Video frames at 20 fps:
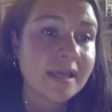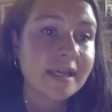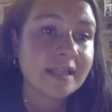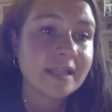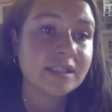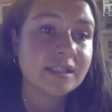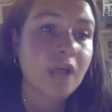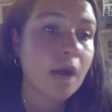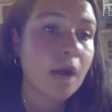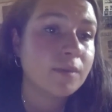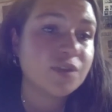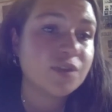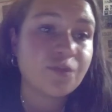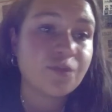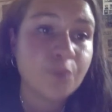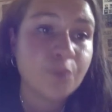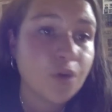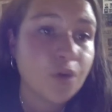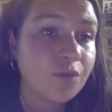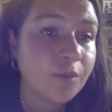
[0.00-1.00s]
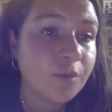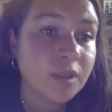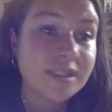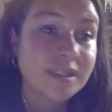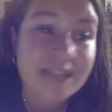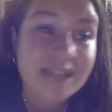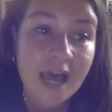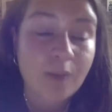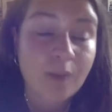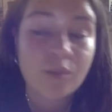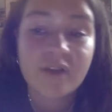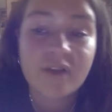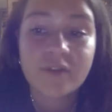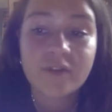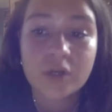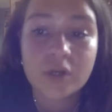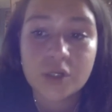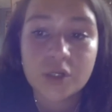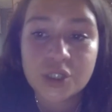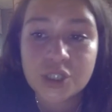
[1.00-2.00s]
in times of movements and
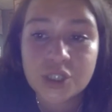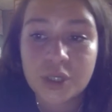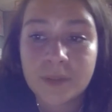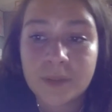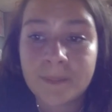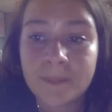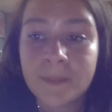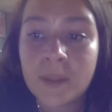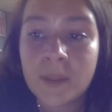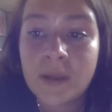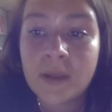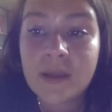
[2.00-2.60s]
revolution.